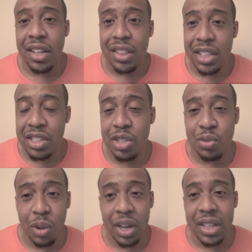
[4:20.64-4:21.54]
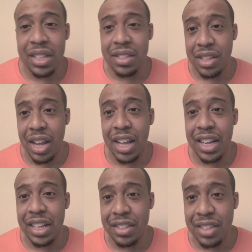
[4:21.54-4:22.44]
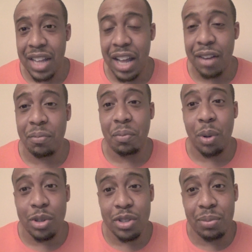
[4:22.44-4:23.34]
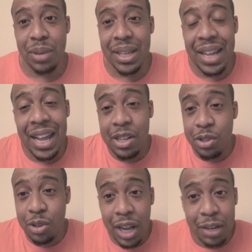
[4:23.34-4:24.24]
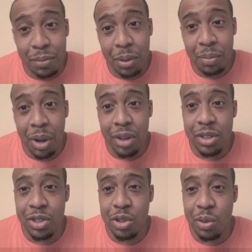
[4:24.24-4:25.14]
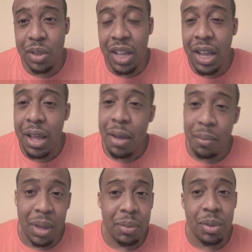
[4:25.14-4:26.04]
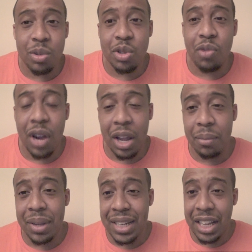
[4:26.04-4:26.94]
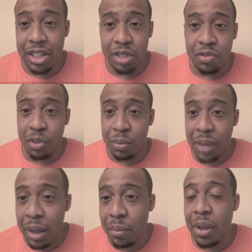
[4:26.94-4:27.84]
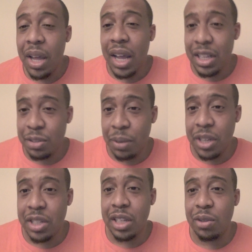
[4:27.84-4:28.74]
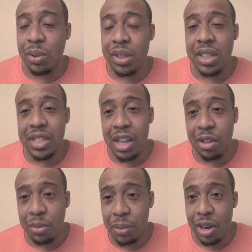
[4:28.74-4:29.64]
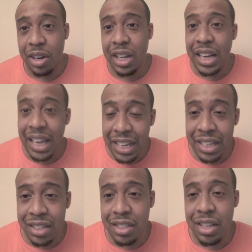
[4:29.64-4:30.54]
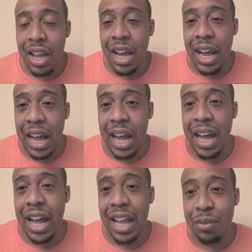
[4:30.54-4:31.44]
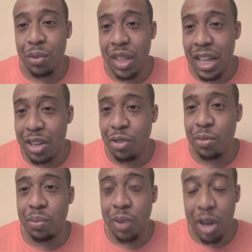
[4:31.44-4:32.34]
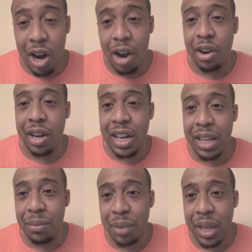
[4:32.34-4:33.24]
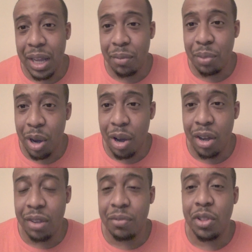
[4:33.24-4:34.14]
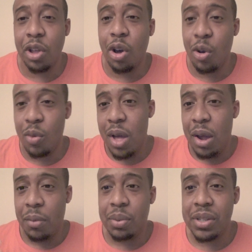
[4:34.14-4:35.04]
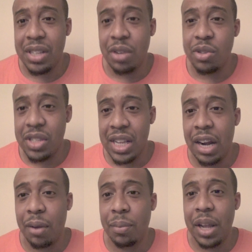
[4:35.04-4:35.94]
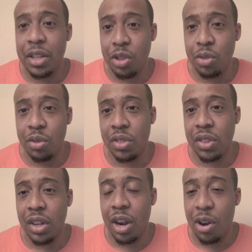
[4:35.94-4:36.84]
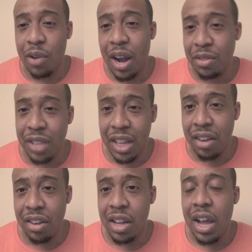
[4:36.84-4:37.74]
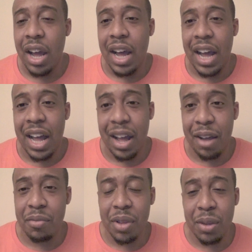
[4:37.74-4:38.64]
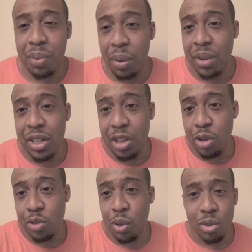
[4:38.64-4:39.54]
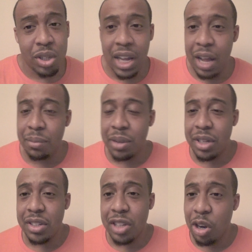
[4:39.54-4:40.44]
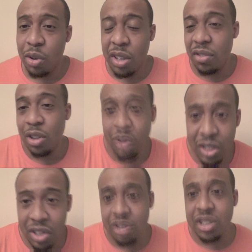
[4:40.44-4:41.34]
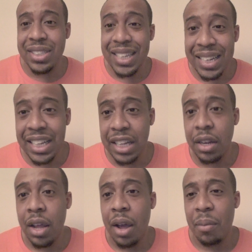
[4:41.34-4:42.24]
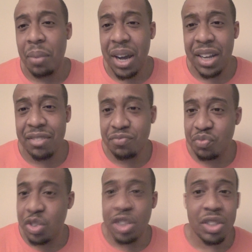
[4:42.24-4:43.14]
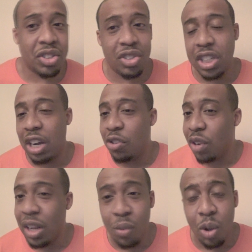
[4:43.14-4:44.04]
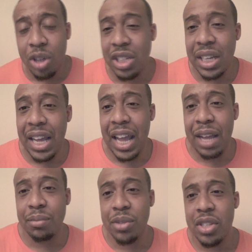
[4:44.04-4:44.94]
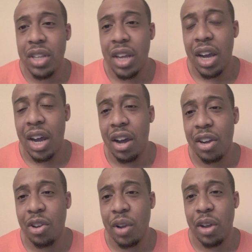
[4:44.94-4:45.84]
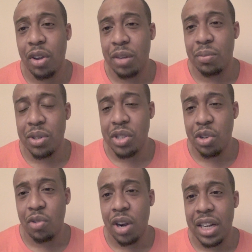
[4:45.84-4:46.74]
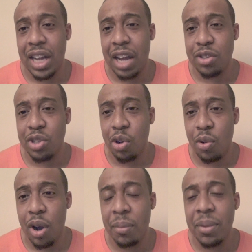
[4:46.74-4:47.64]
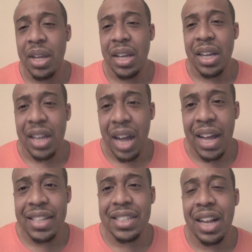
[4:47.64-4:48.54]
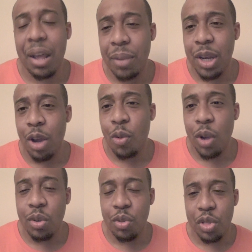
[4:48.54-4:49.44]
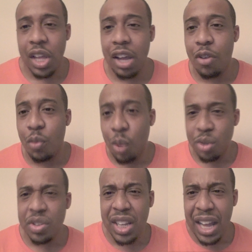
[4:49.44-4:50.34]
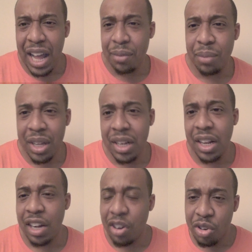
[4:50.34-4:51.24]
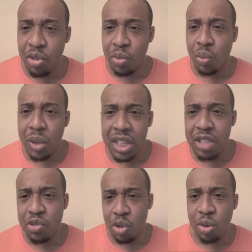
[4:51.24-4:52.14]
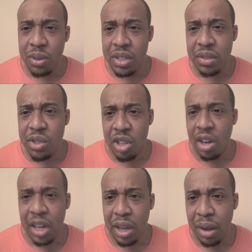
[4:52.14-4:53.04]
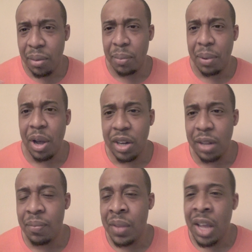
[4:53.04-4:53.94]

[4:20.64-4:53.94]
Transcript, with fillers: this is one of these signings that possibly Edu had a part to do with it. Maybe it was a recommendation from him, especially with the South American links uh, and with Edu currently being part of the whole Brazil setup and youth around there. Um, he probably knows Walter Kannemann, you know, even though he's Argentinian, by just generally watching games uh, going on in Brazil right now. So, um, guys, let me know what you think of Walter Kannemann uh, on what these rumors of starting uh, about him.